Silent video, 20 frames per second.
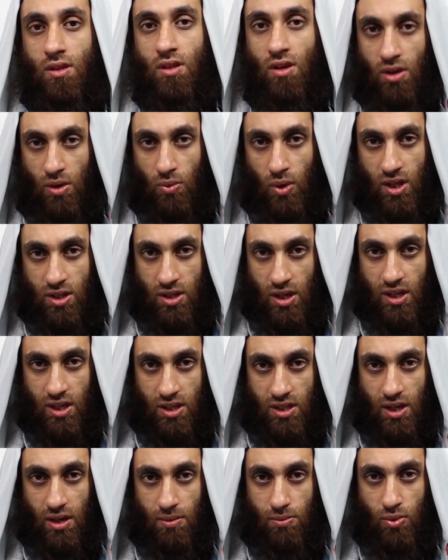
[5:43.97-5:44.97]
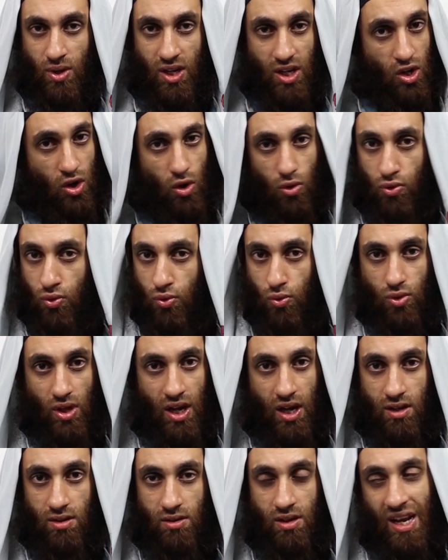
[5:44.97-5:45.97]
the Riwayat al-Kitab. We're going to go through
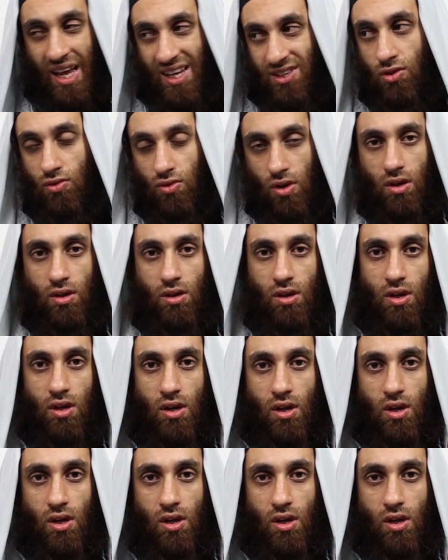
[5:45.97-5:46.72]
that later on.